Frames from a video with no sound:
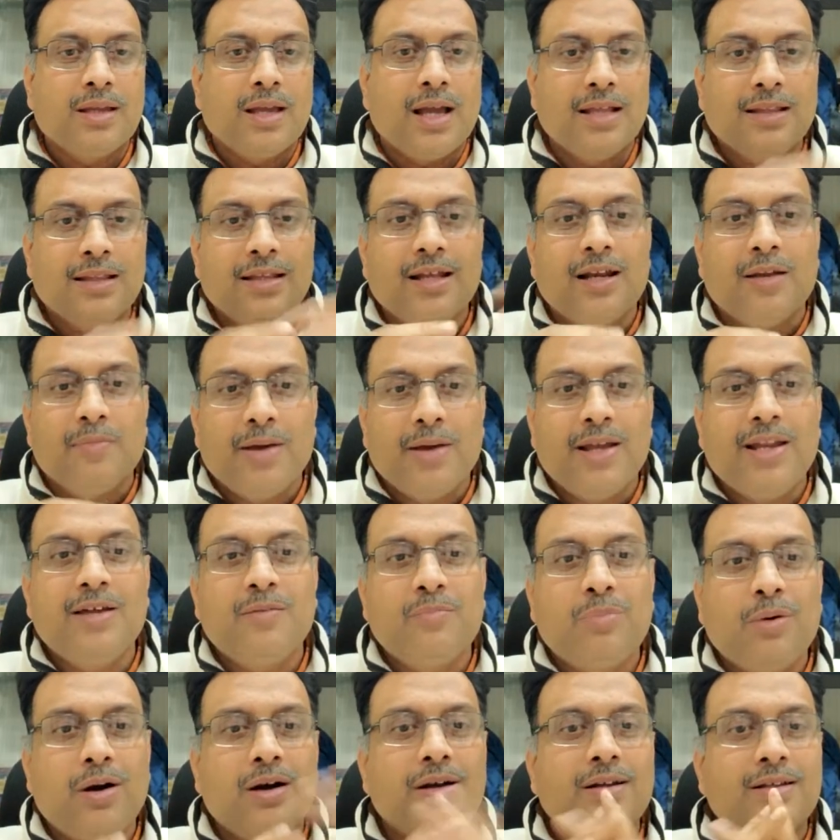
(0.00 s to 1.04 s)
And the
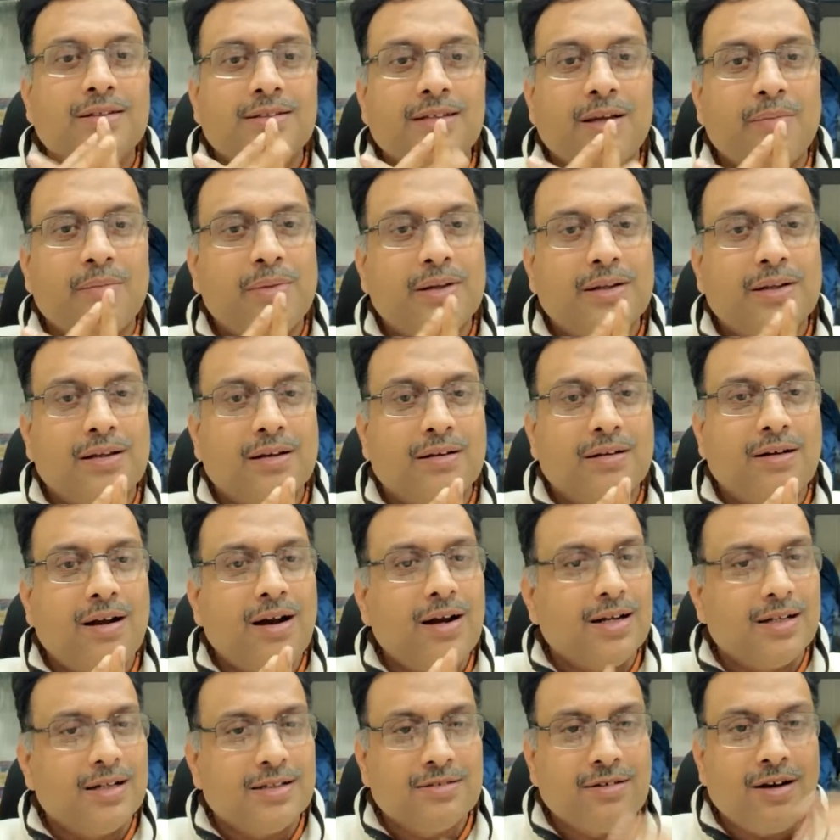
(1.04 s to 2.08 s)
remaining part is umbilical
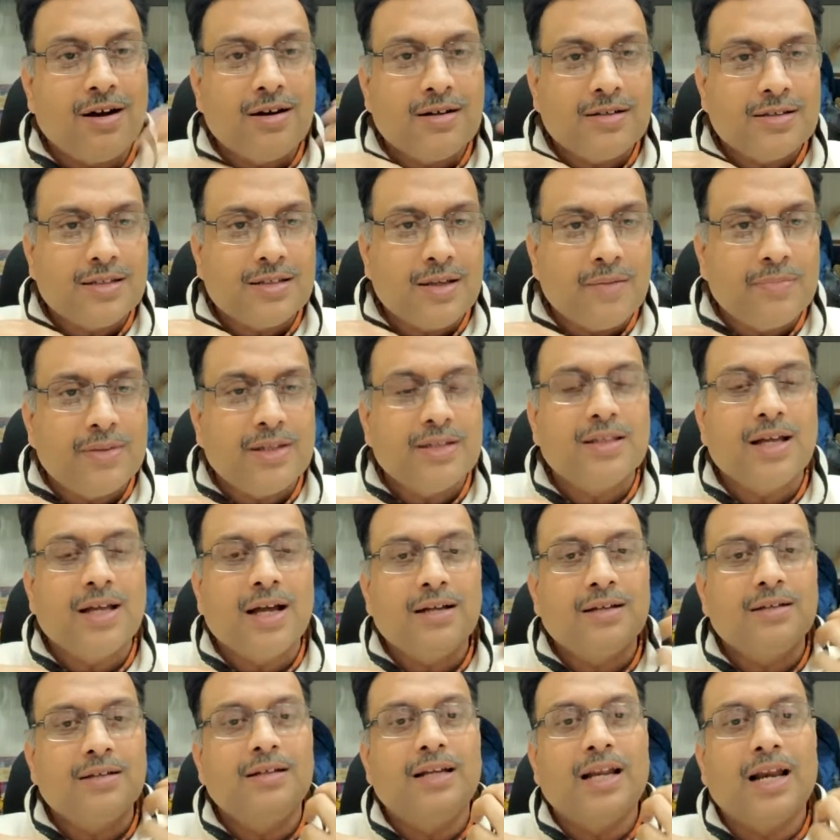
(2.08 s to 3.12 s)
cord. It's not something
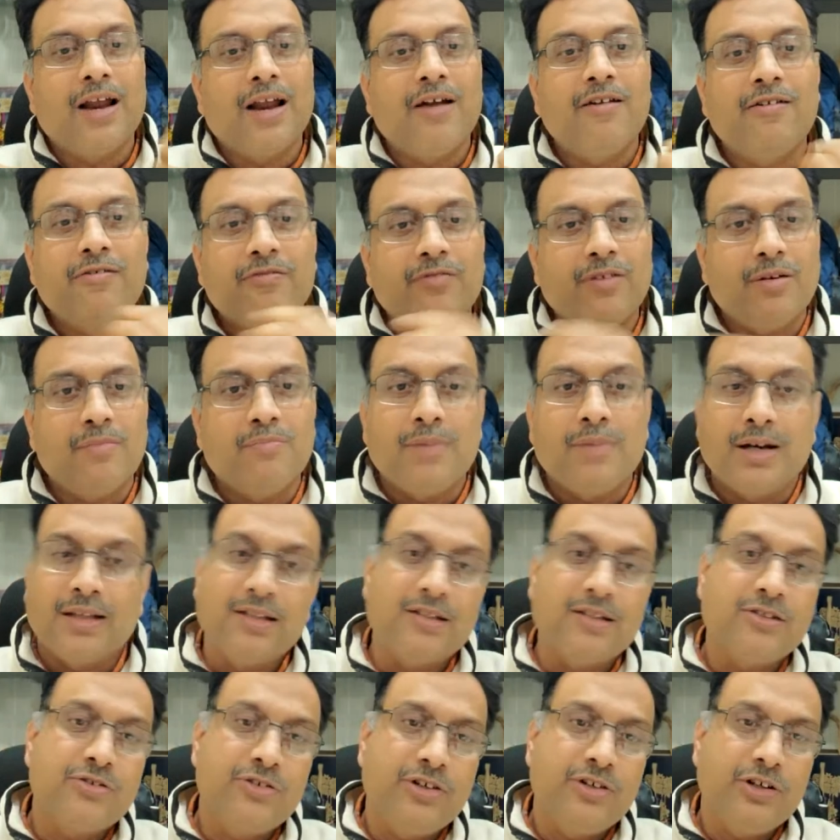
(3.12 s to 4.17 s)
that derived from
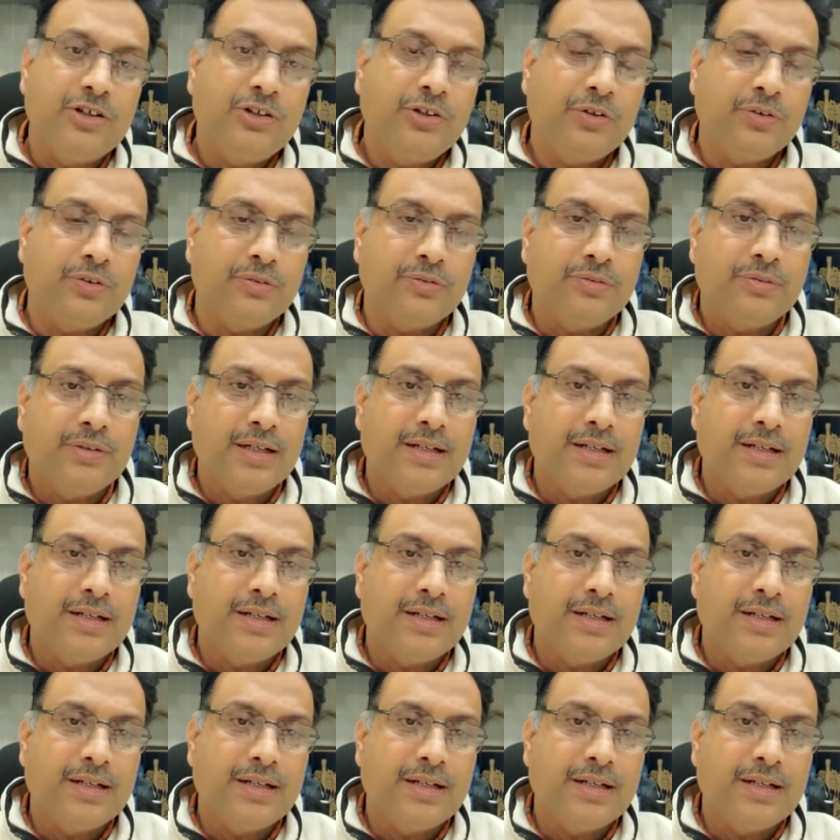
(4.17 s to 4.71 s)
mother's tissue.